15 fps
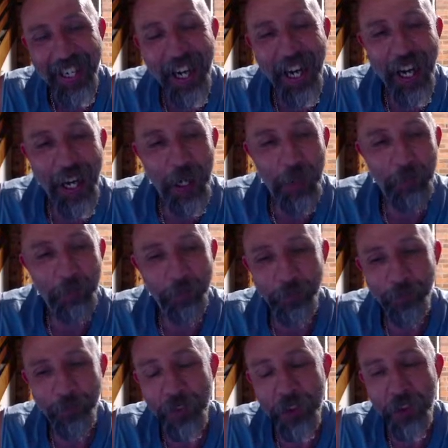
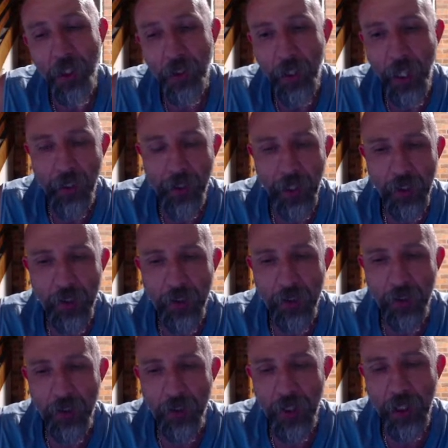So yeah,
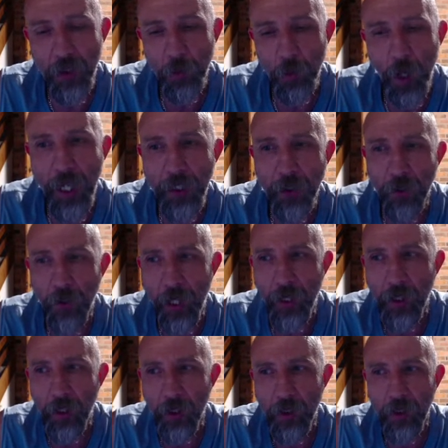there's ways
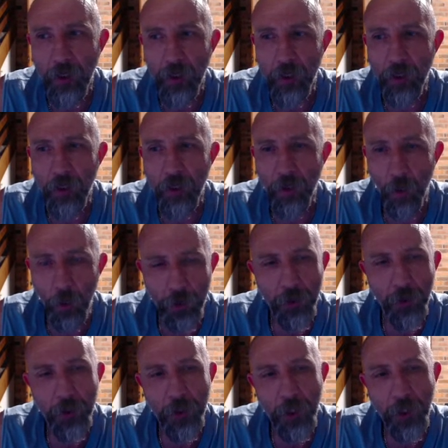around all
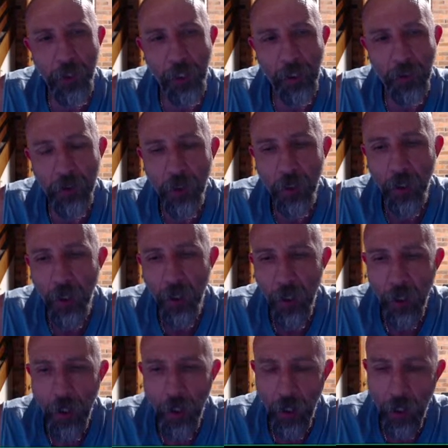sorts of things.
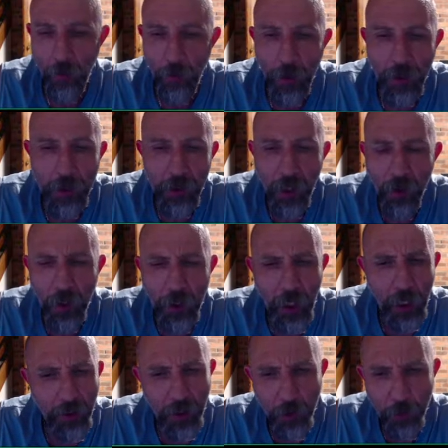Once again, as
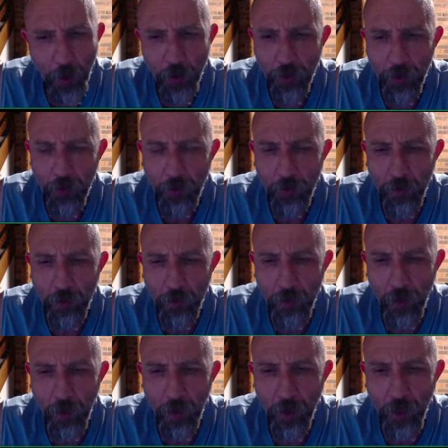I spoke
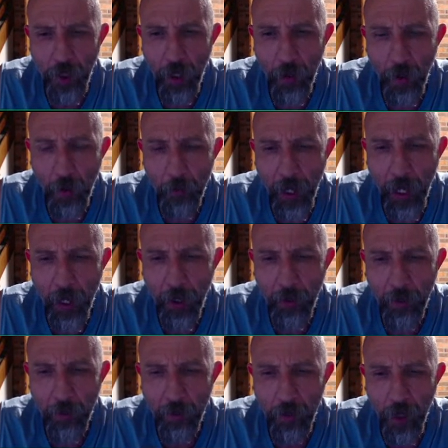earlier
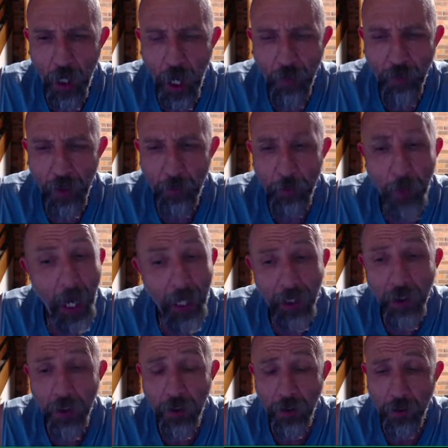about having
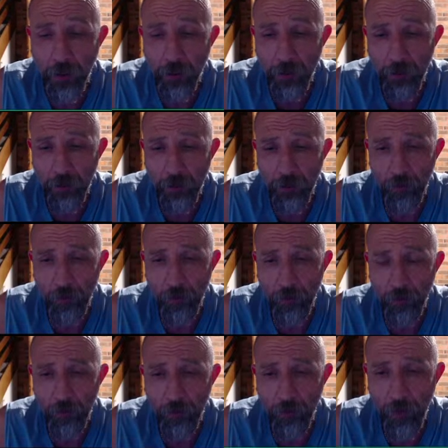packages,
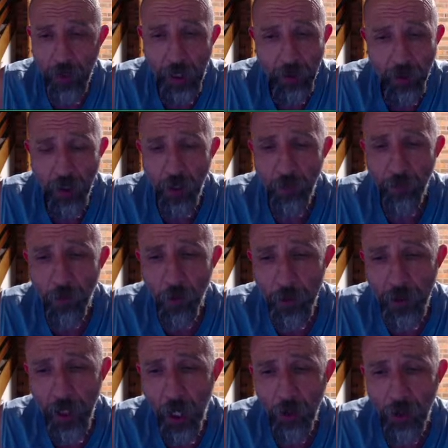that's another form
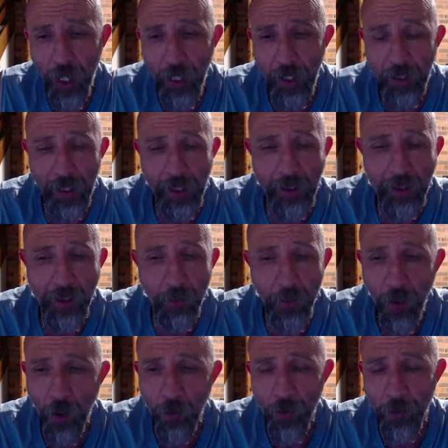of tailgating, getting someone
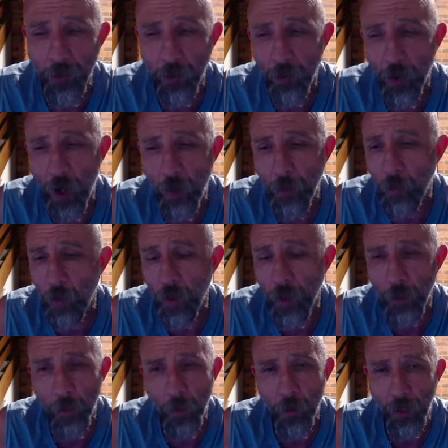to hold the door open while
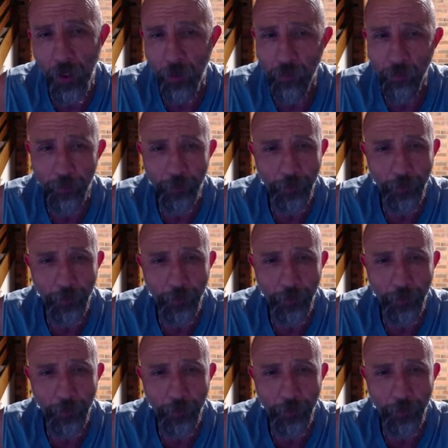you walk in.